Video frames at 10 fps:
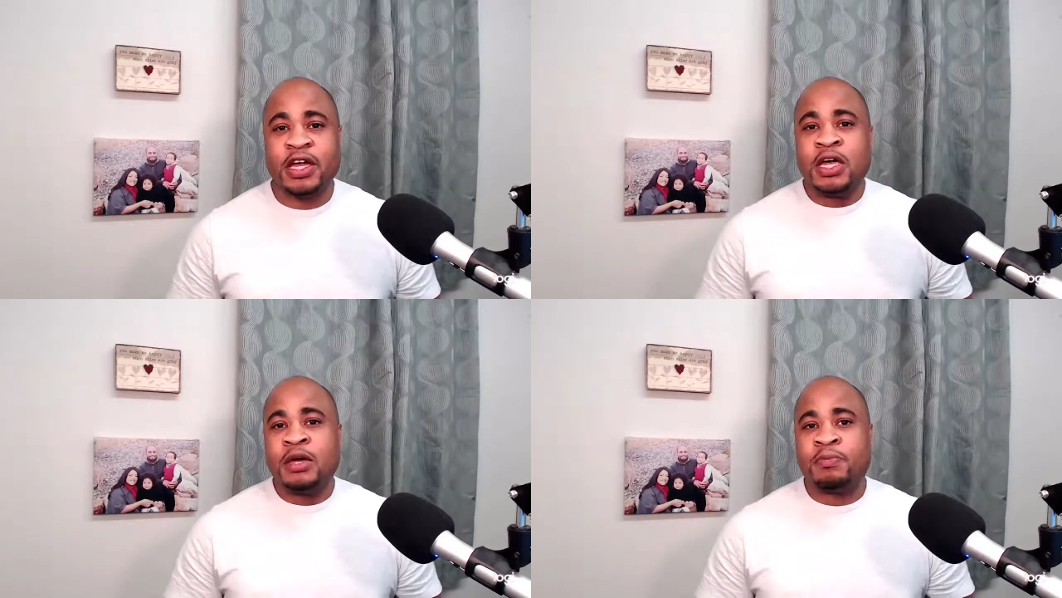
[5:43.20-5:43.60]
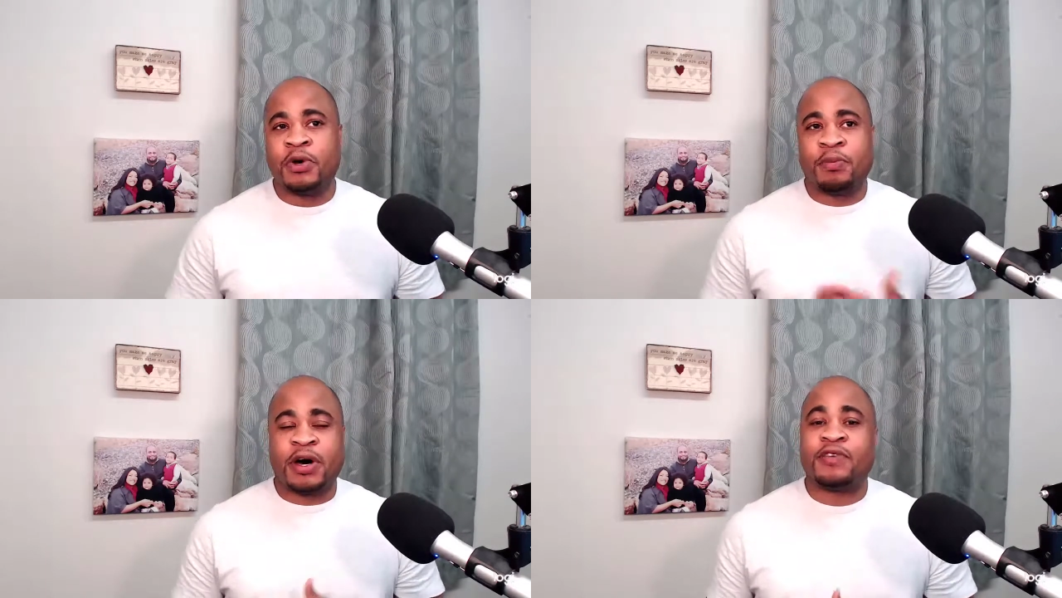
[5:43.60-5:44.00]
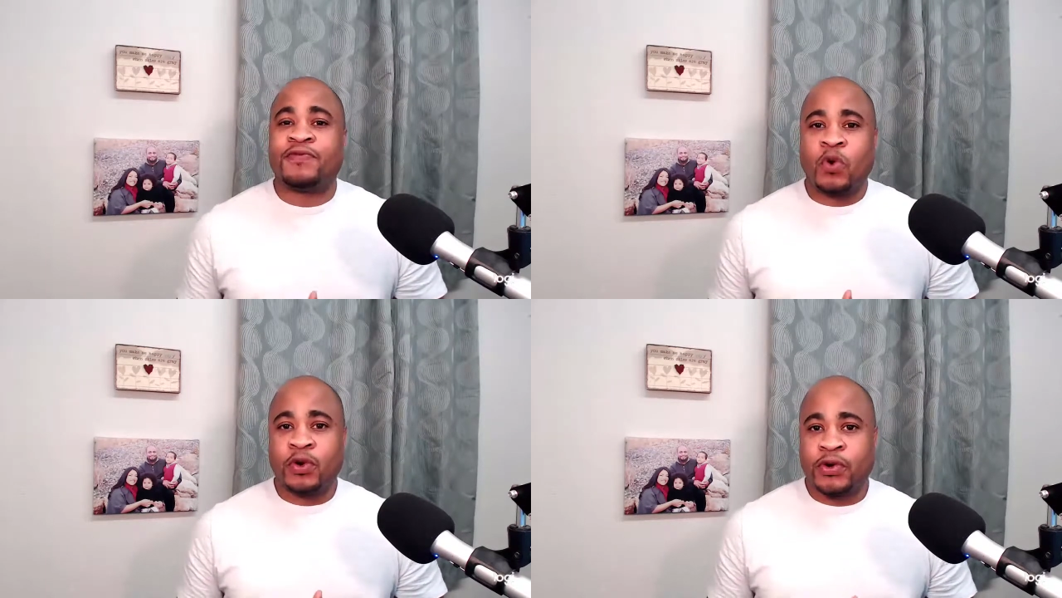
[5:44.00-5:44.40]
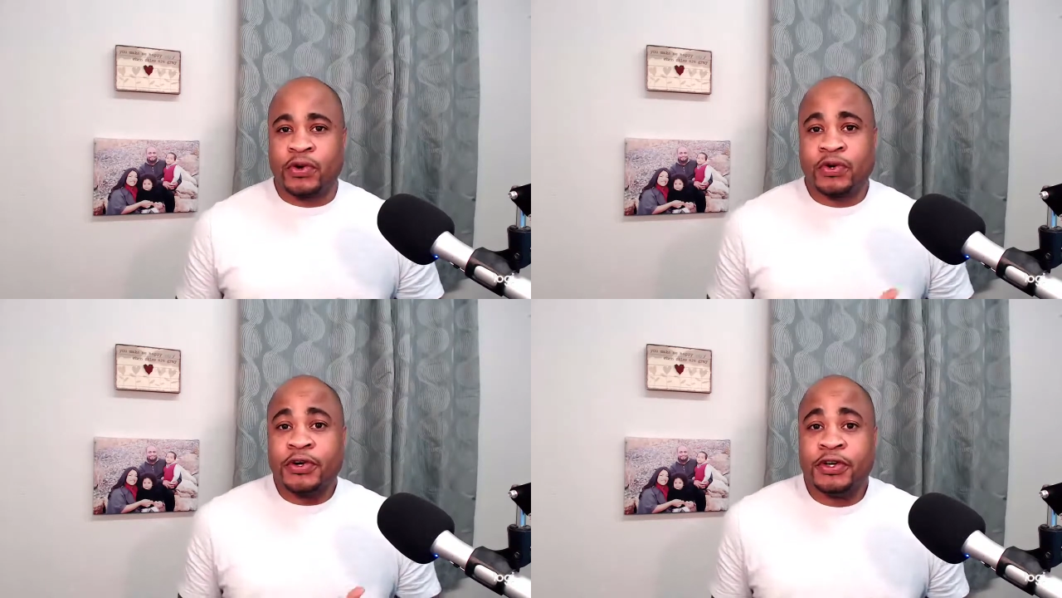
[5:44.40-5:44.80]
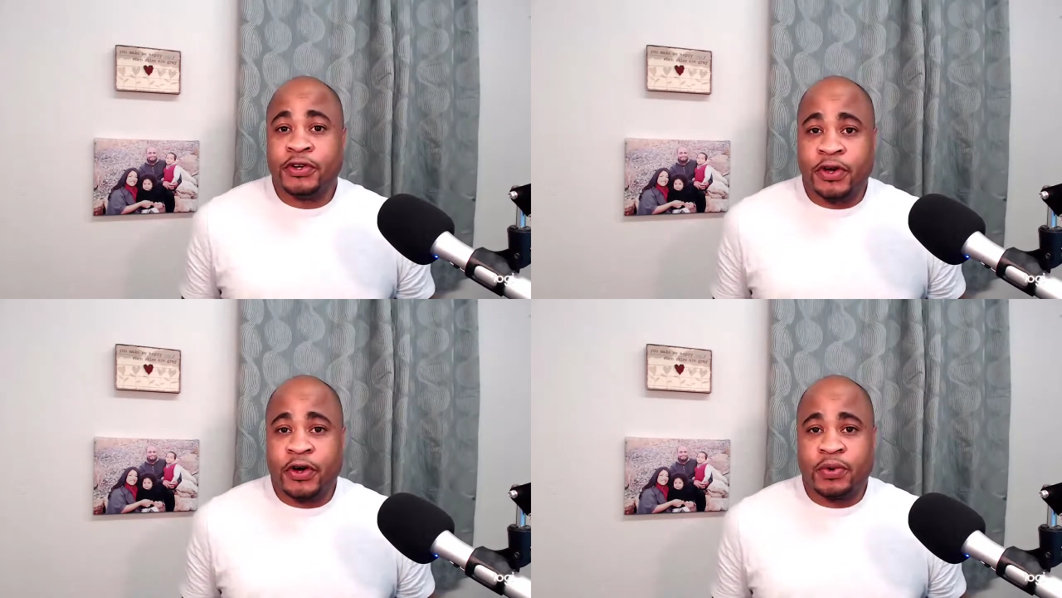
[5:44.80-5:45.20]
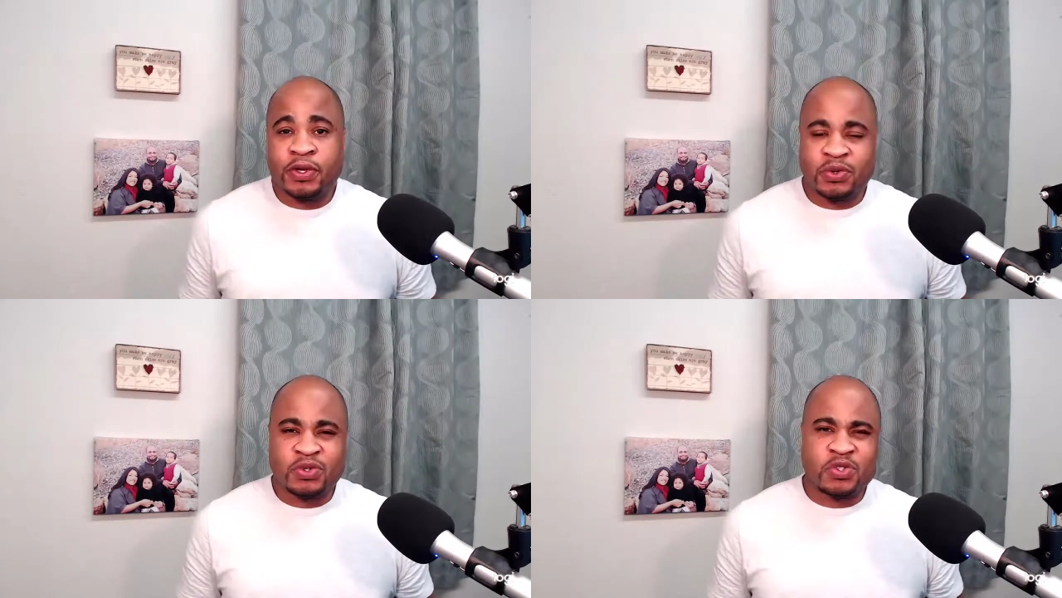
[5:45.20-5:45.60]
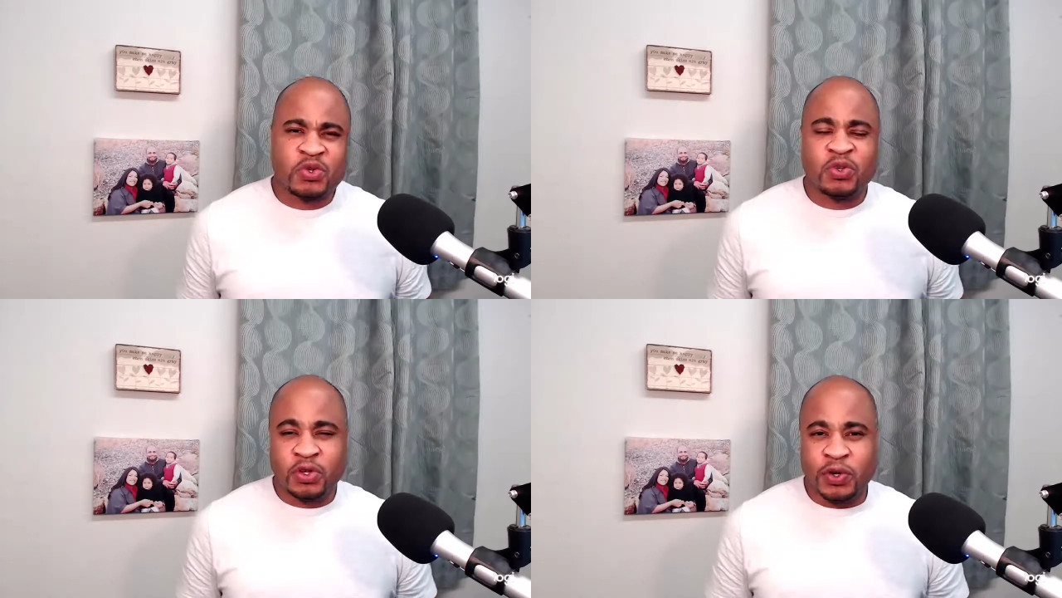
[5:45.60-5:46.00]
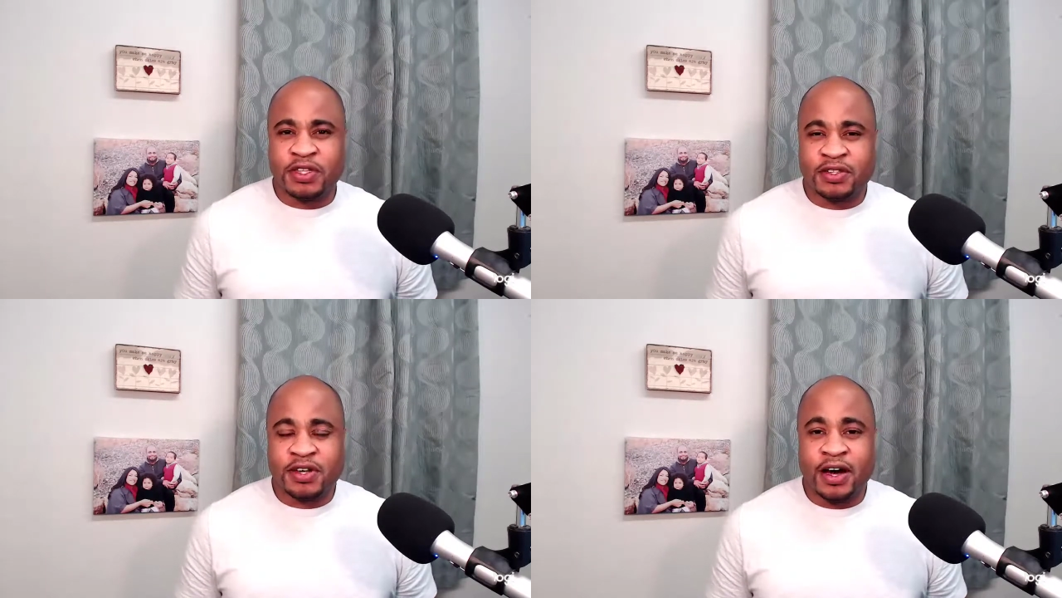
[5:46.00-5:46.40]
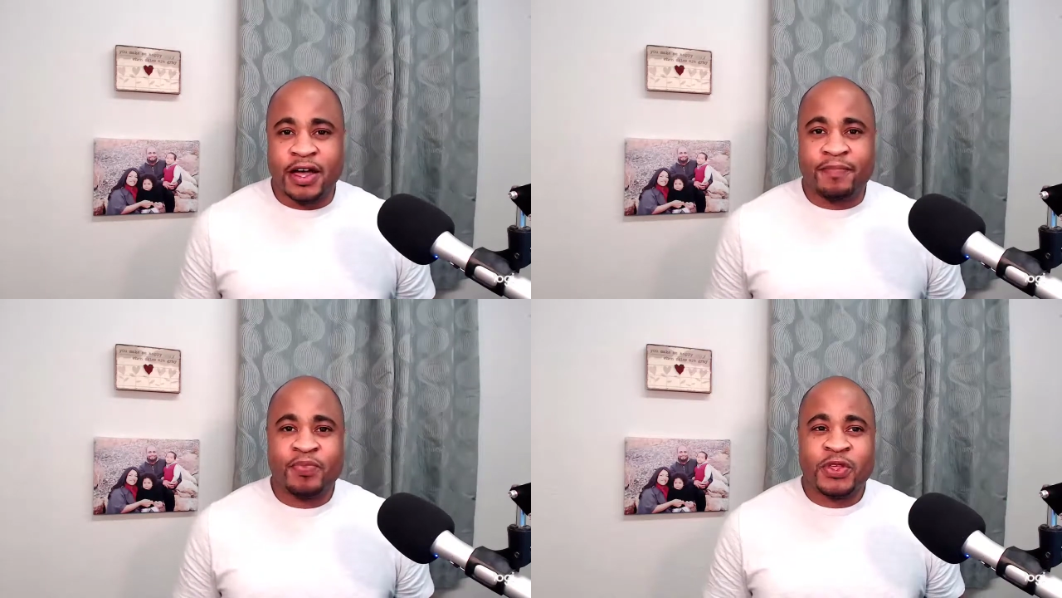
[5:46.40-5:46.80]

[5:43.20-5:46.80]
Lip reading: But my 4-year-old couldn't go. He was too little at the time.